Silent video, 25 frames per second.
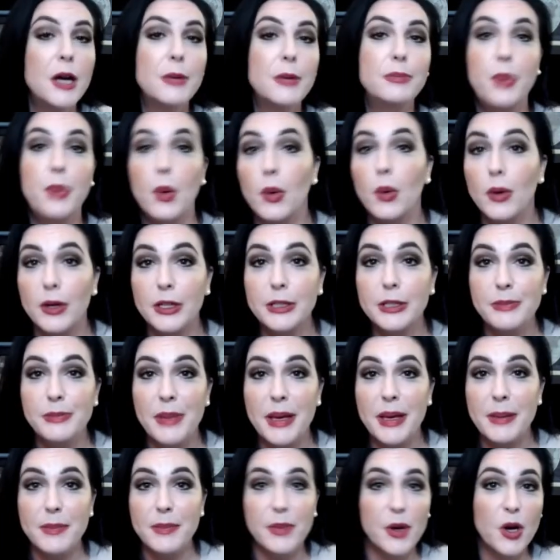board
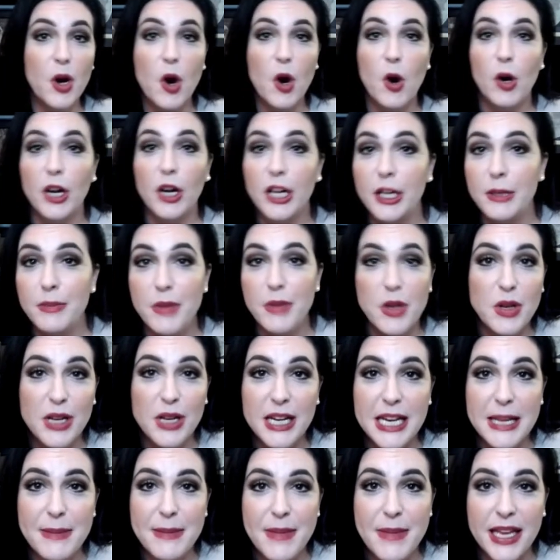member, or
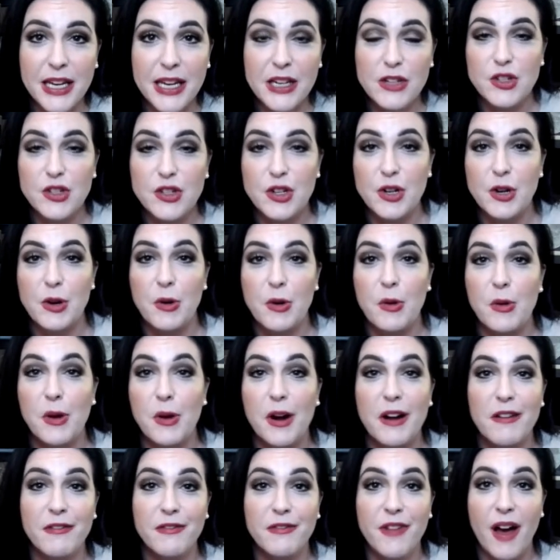community manager
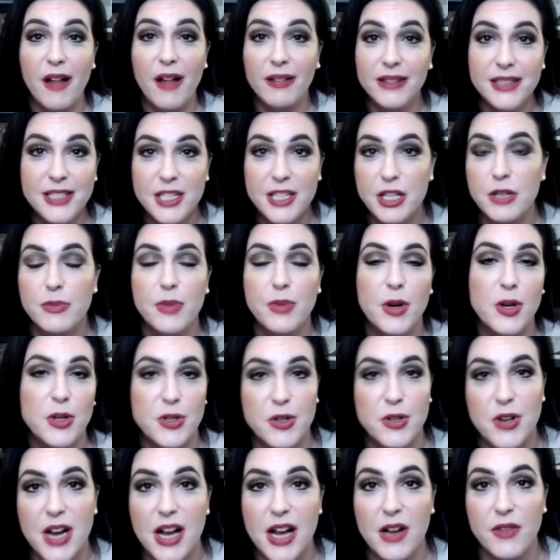or volunteer
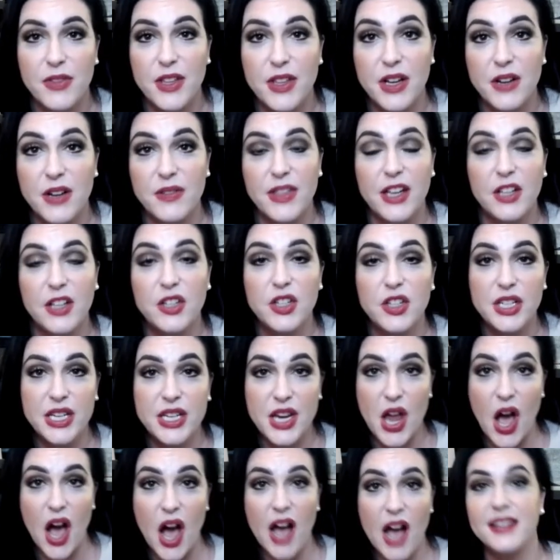partner out there that could
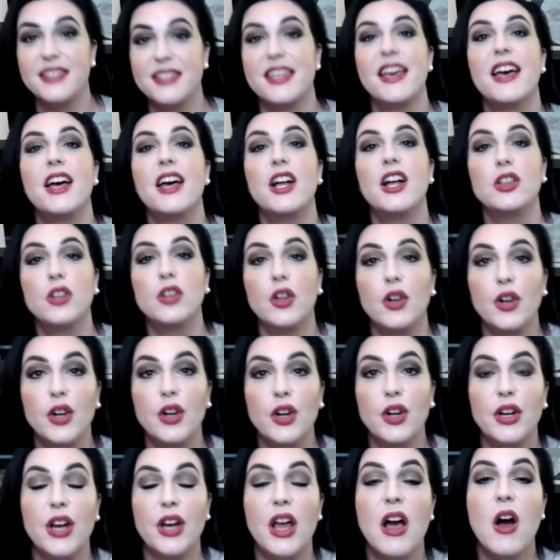not
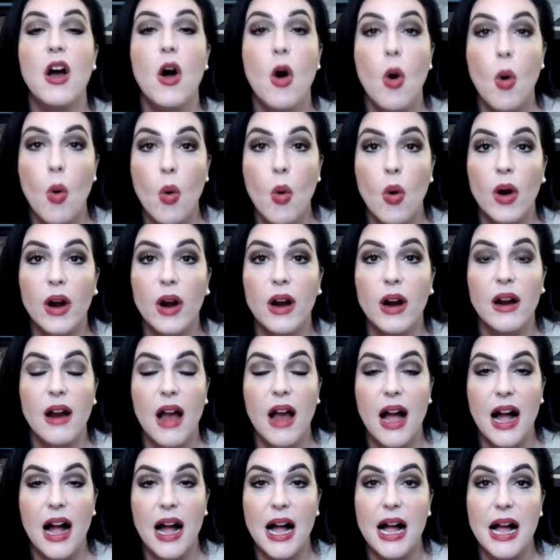learn or
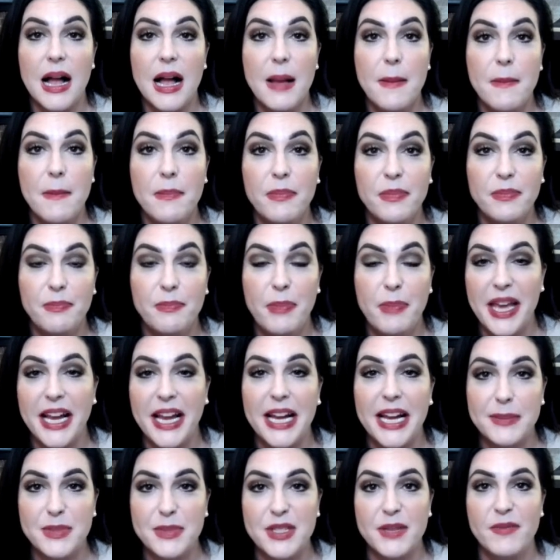pick
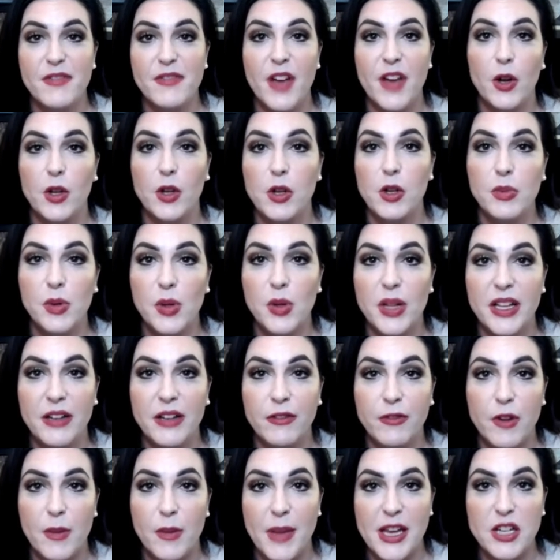up some valuable
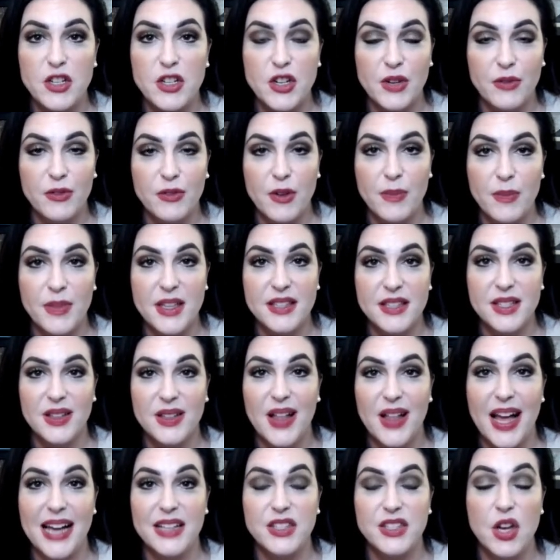information from this
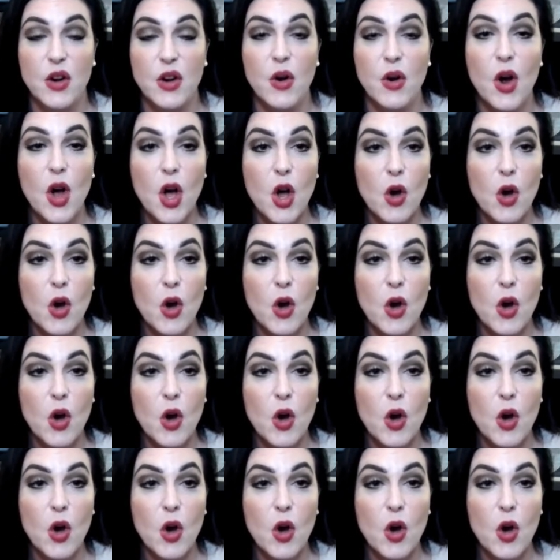class. So